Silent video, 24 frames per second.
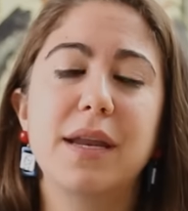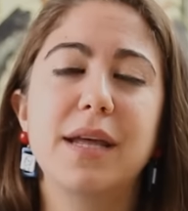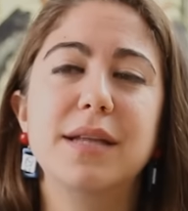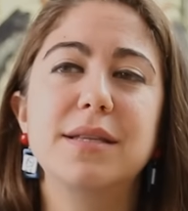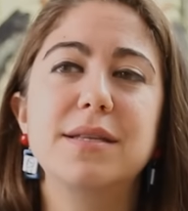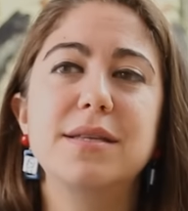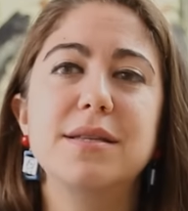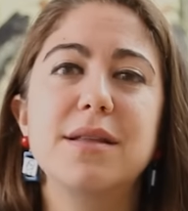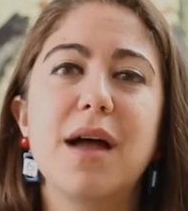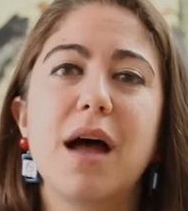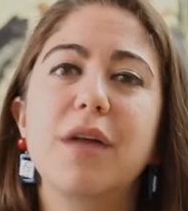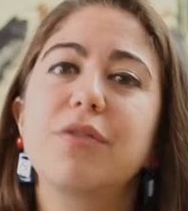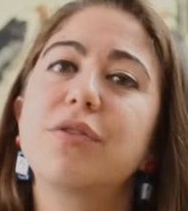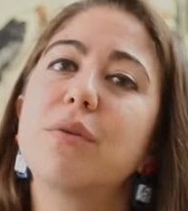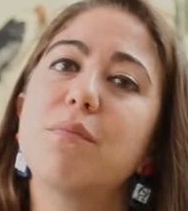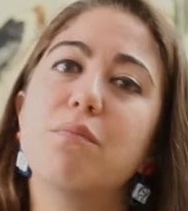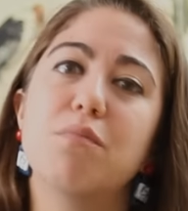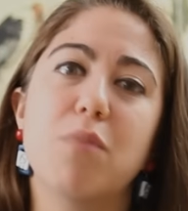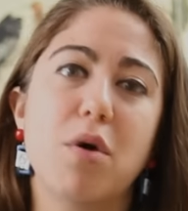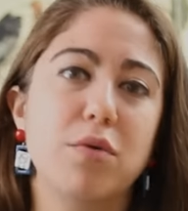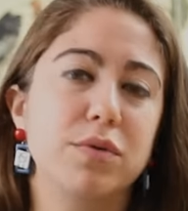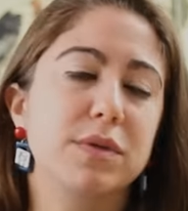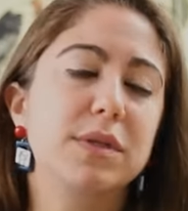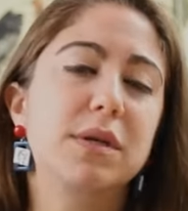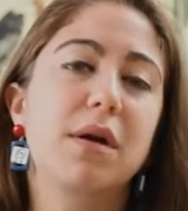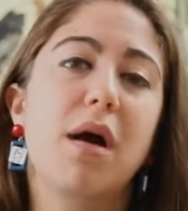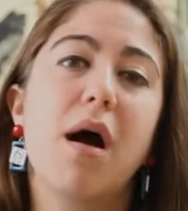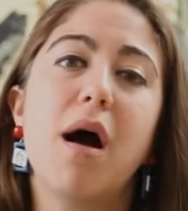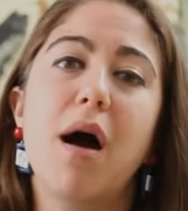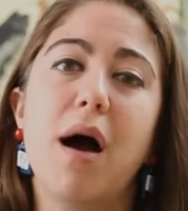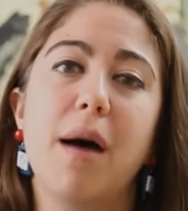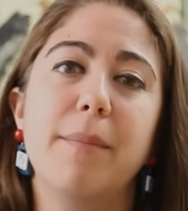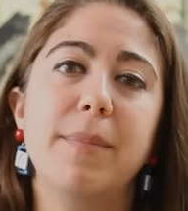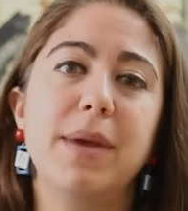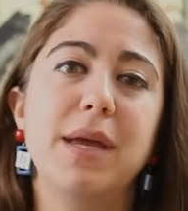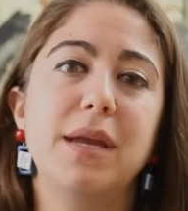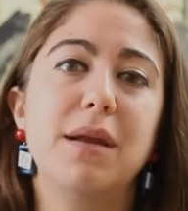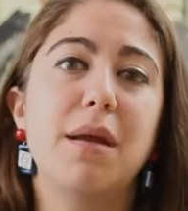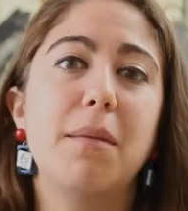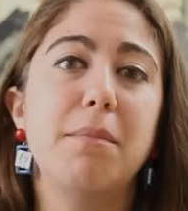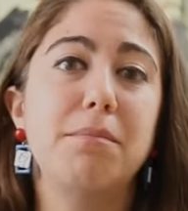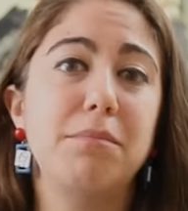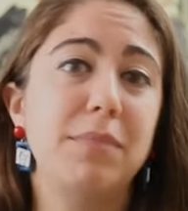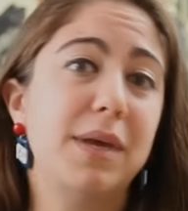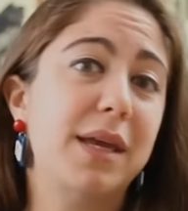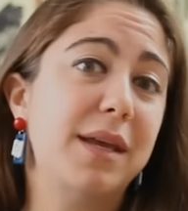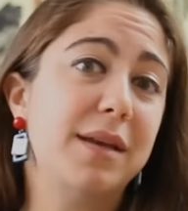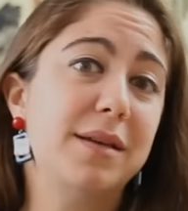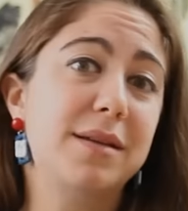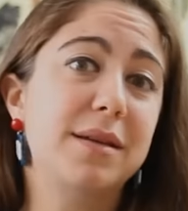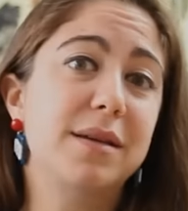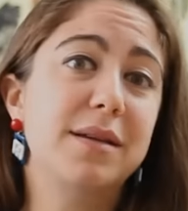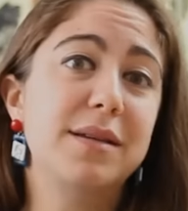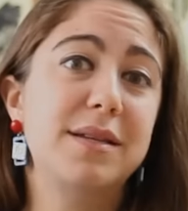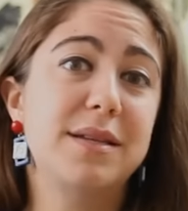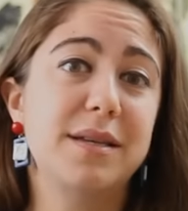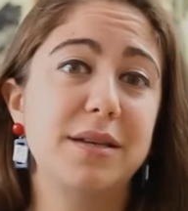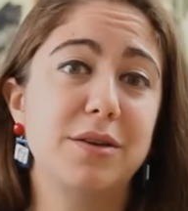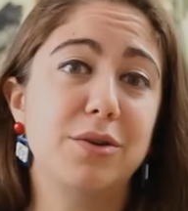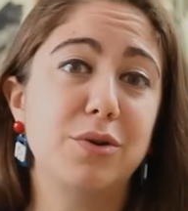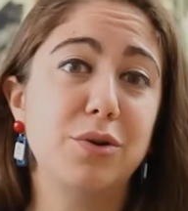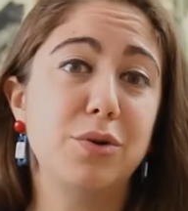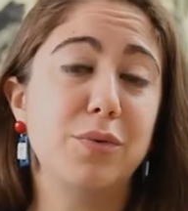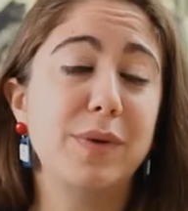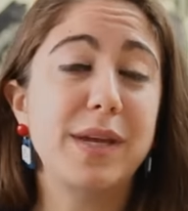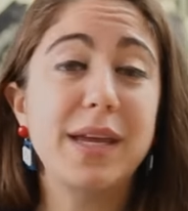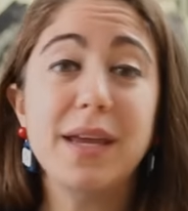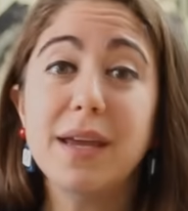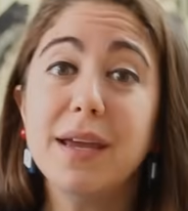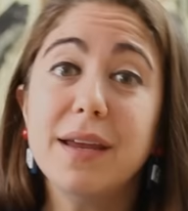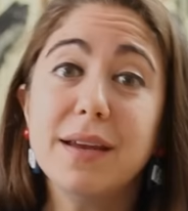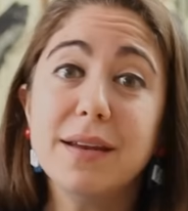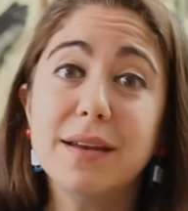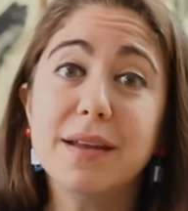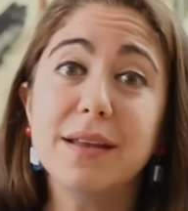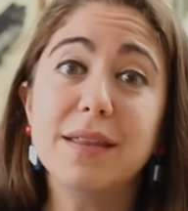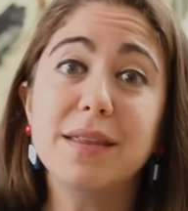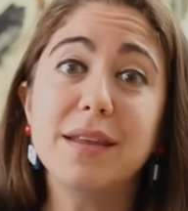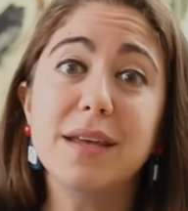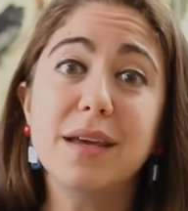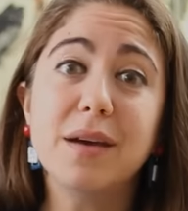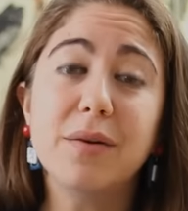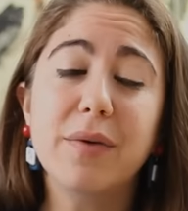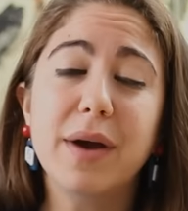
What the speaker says: It's not the most common meat to eat in the